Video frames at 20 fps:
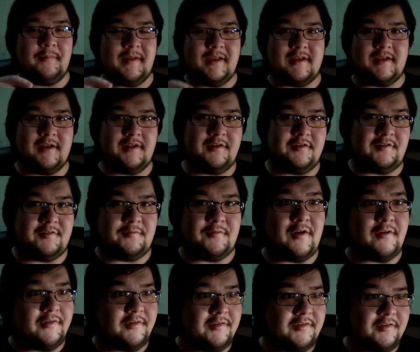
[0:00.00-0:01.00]
because
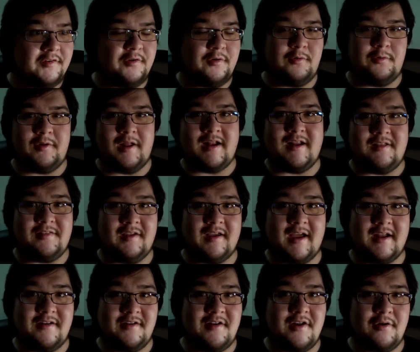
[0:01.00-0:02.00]
very soon
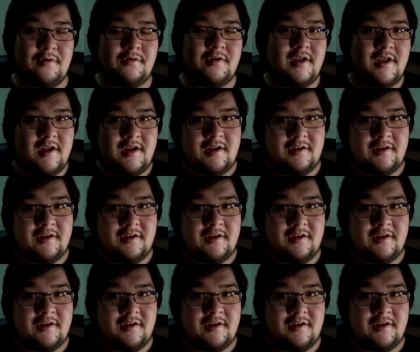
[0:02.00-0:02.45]
anything I don't